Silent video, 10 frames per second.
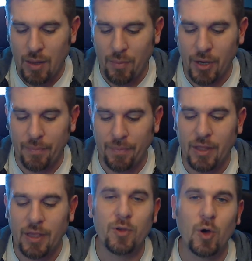but
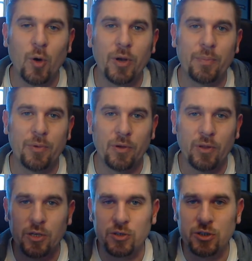if you open up your
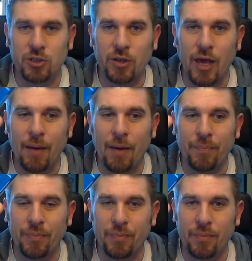LegalShield app,
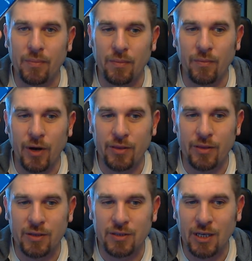right
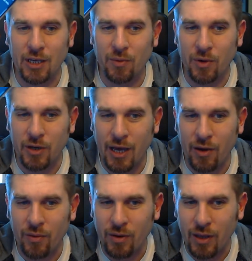there, the second one down,